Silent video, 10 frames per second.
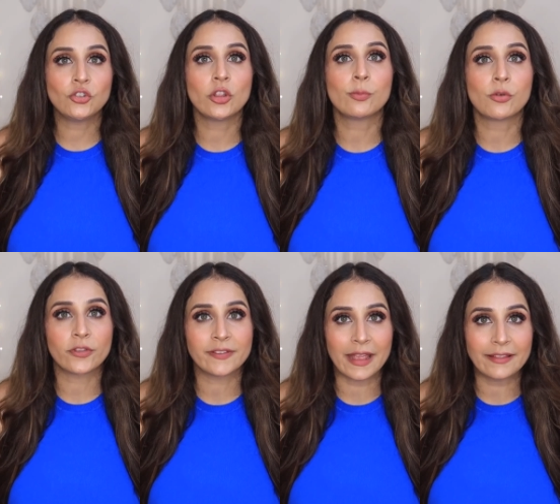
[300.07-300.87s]
you the
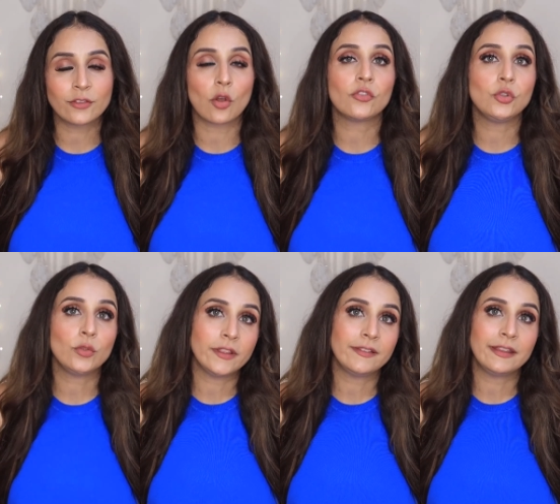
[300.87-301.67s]
process of
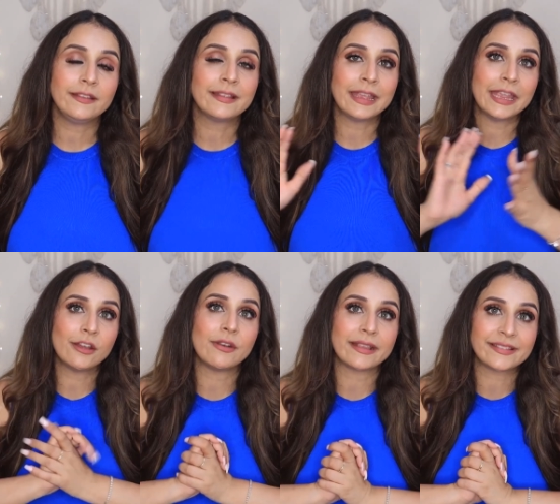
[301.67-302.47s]
using these
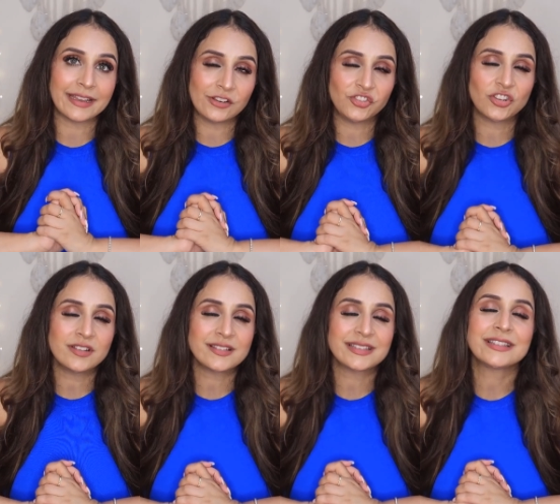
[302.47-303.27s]
hair
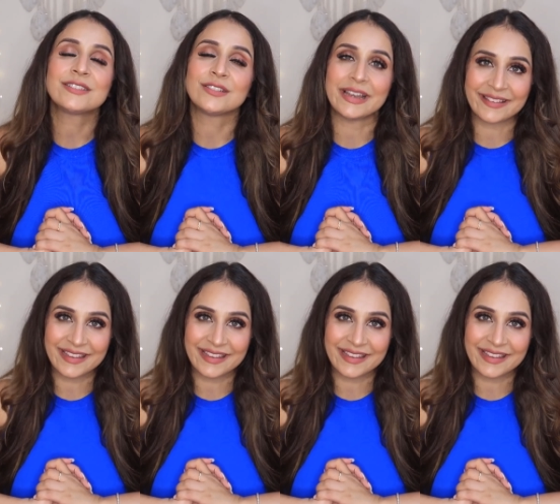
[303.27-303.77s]
extensions, so let's